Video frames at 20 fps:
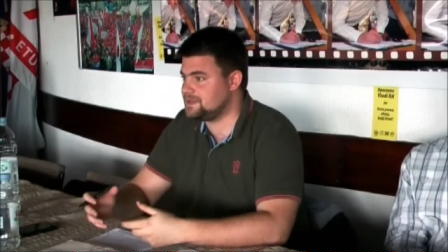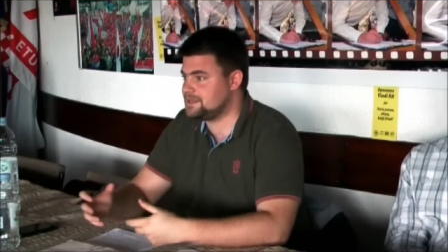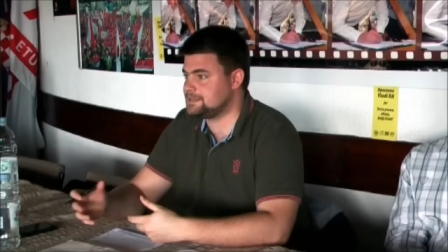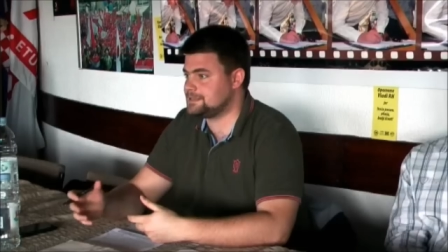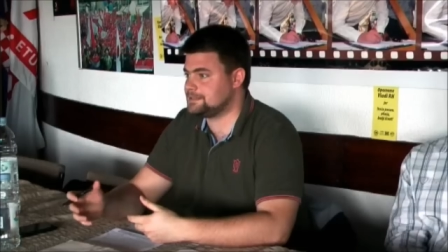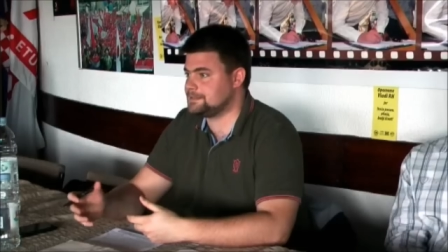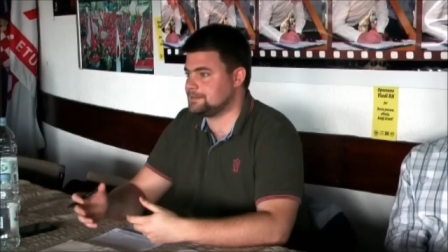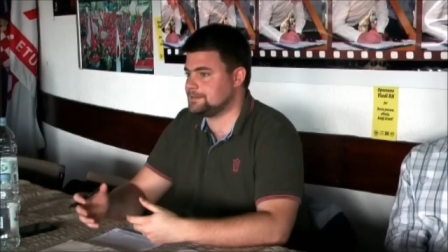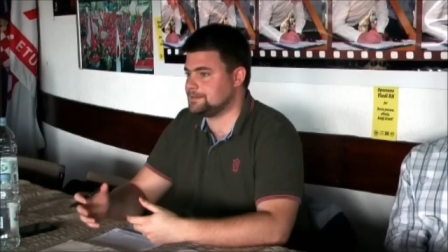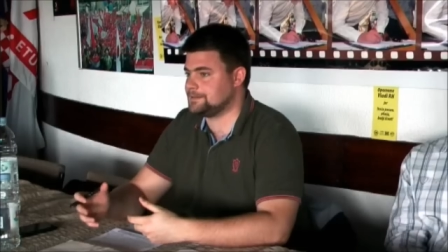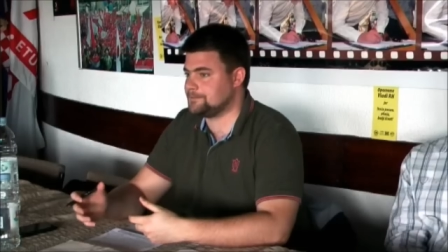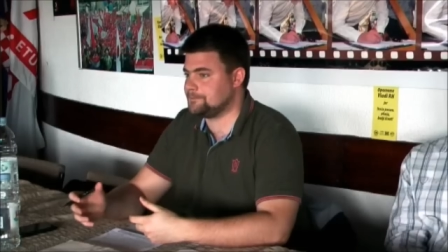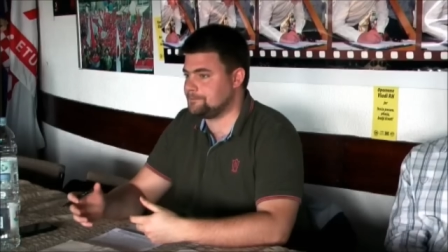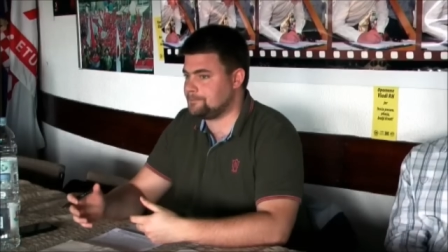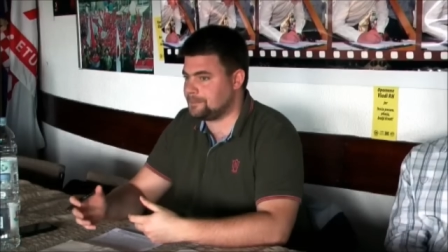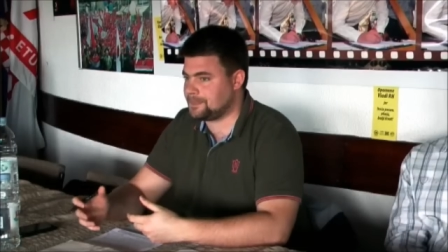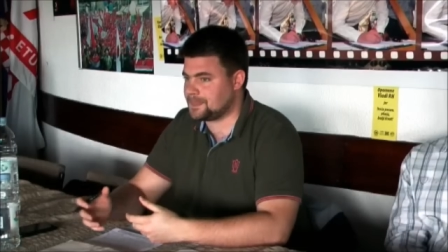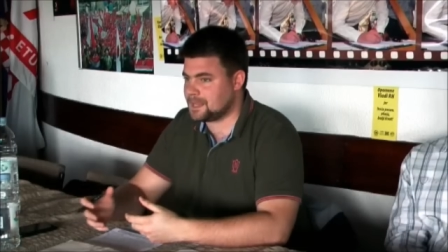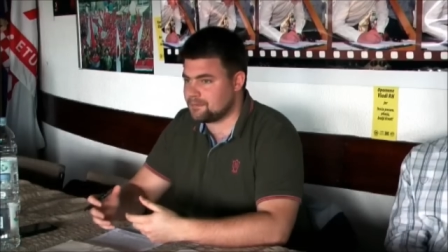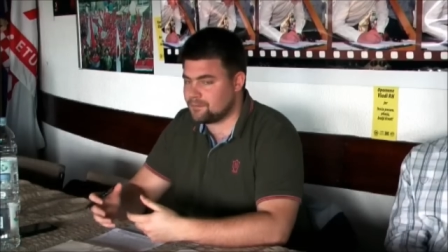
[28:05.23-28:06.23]
this
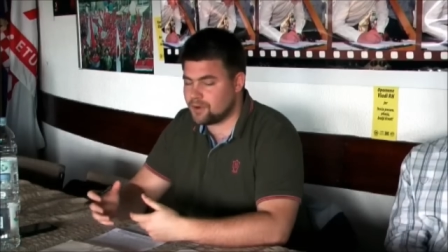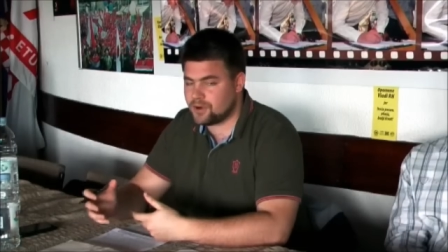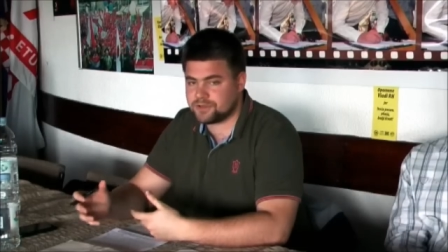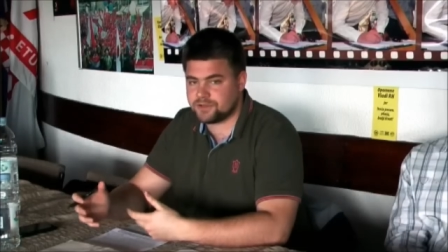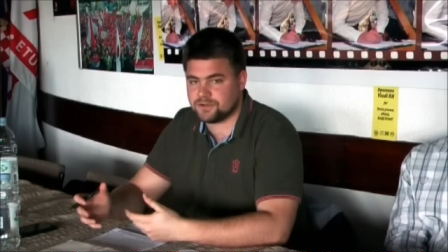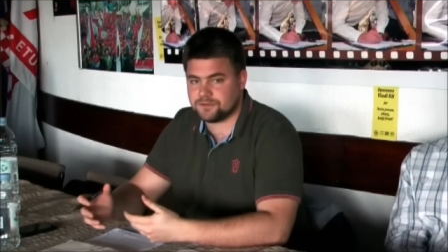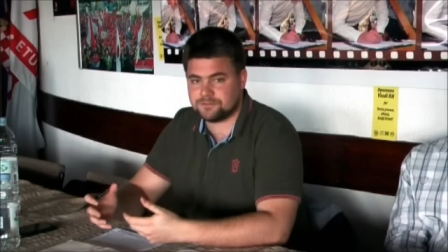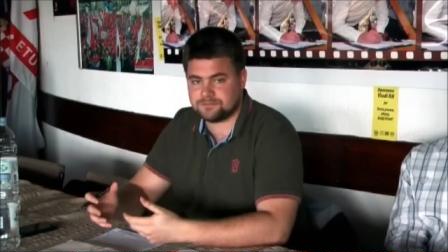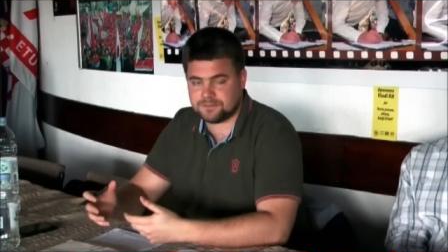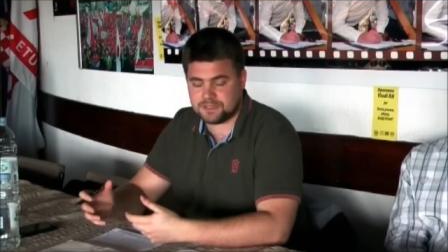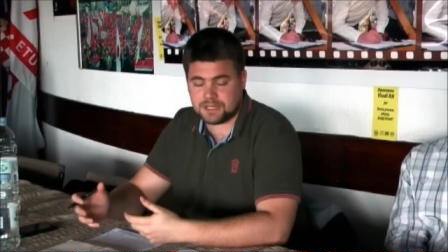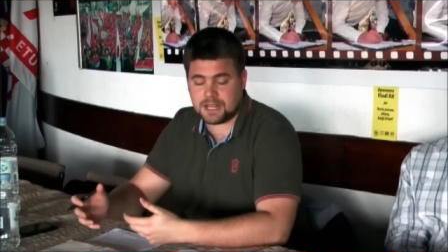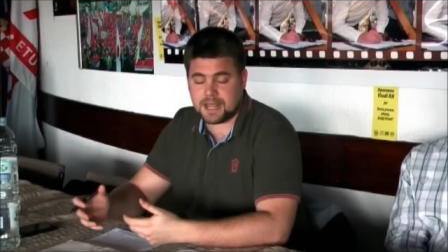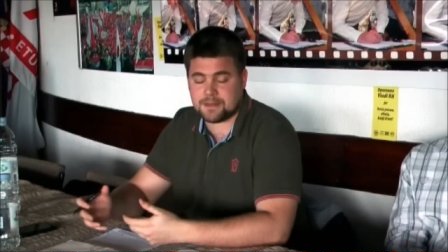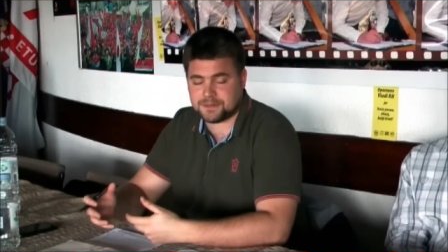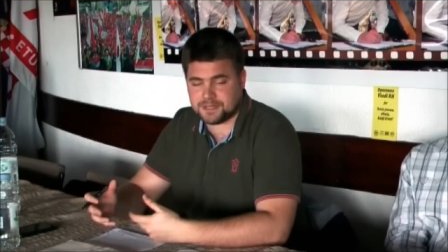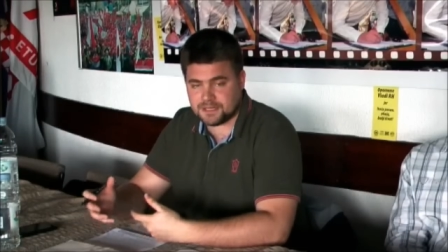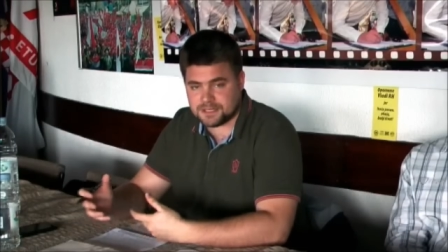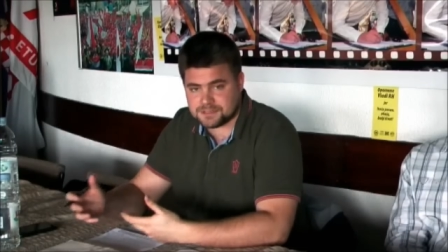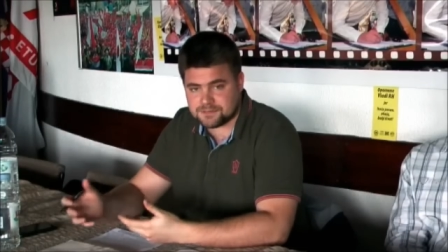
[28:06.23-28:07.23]
um, mode of
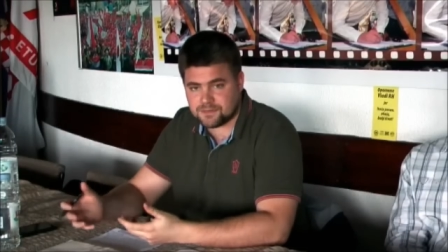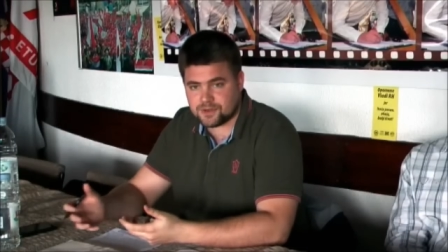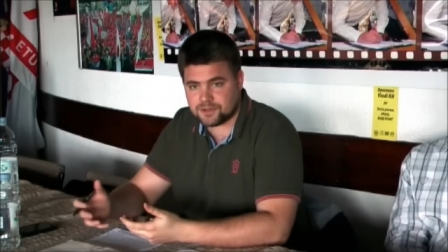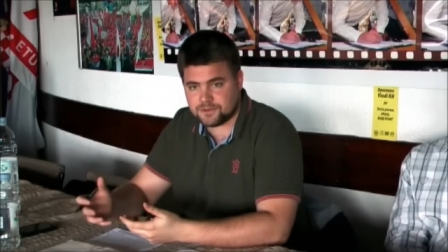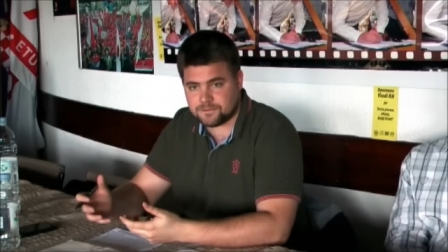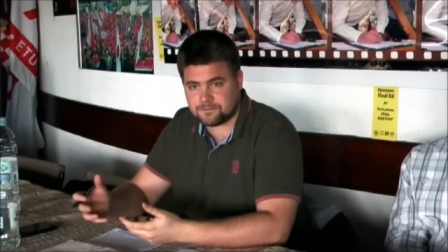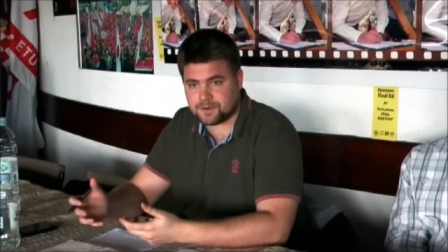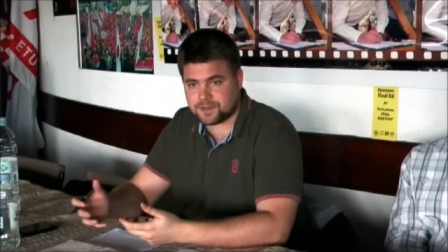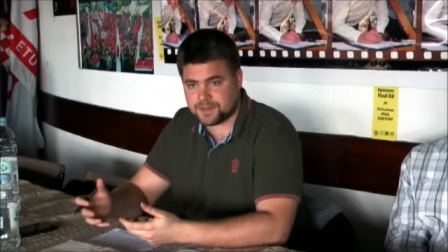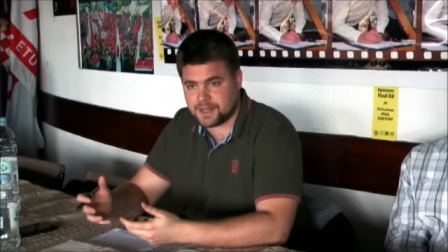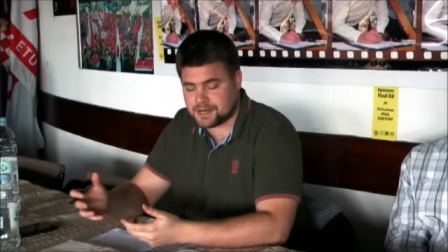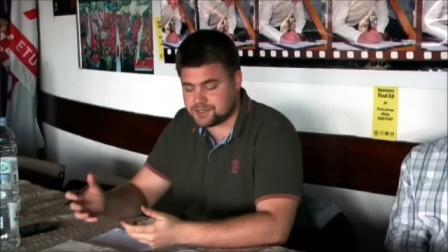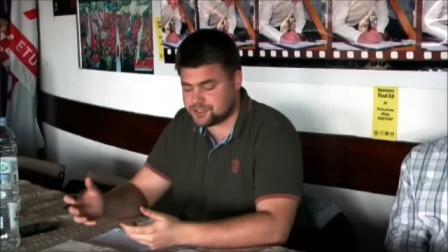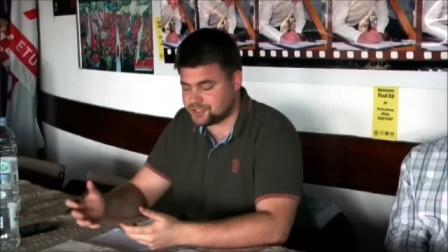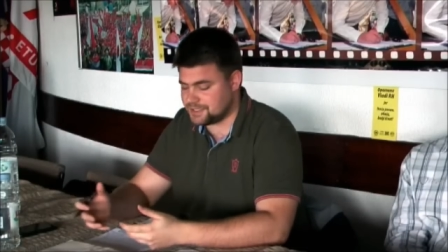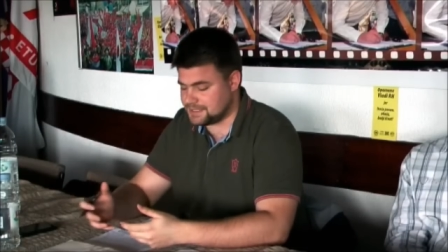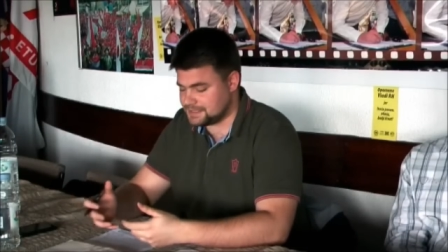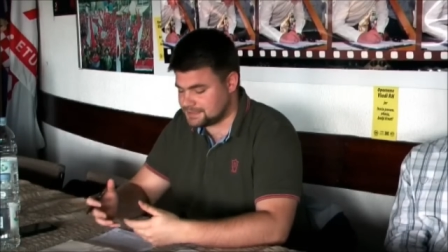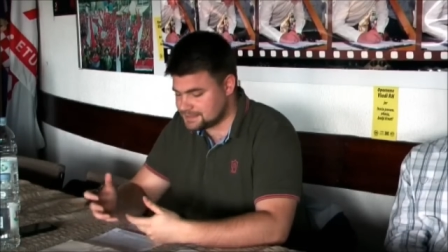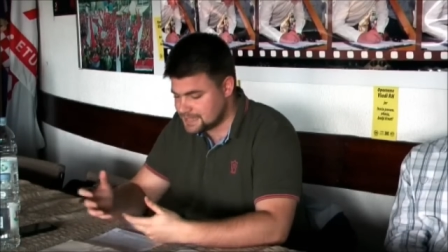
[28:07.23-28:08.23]
capitalist mode of
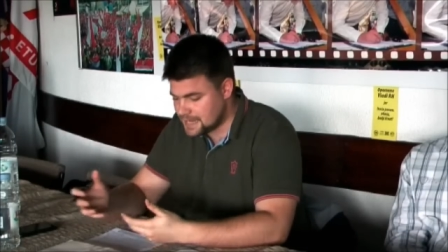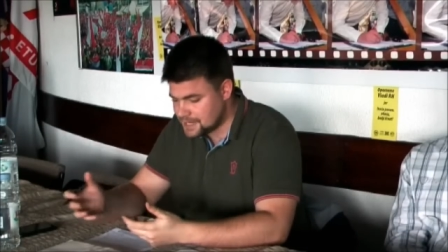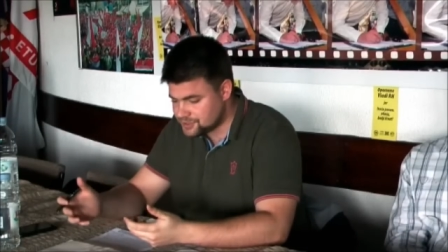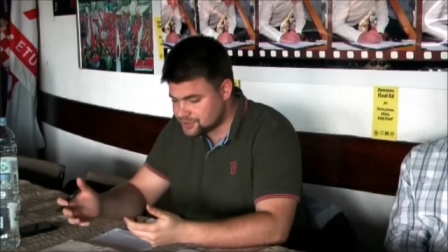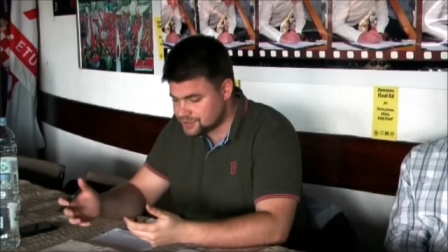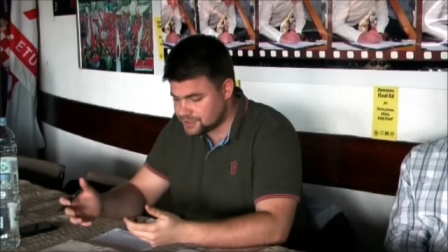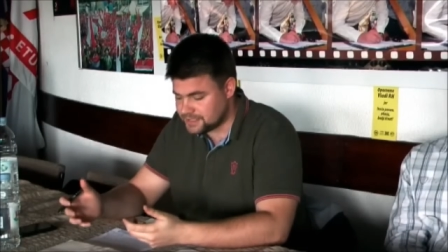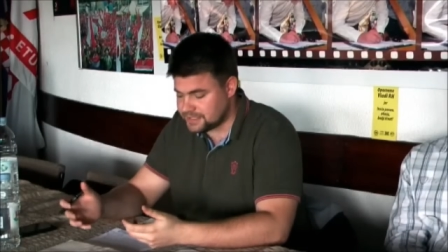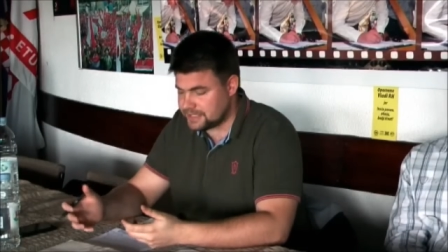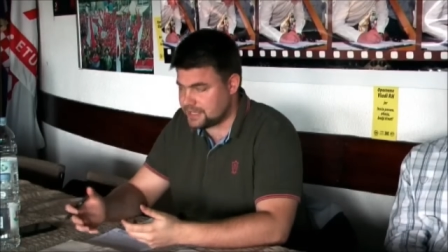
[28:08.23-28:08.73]
production as such,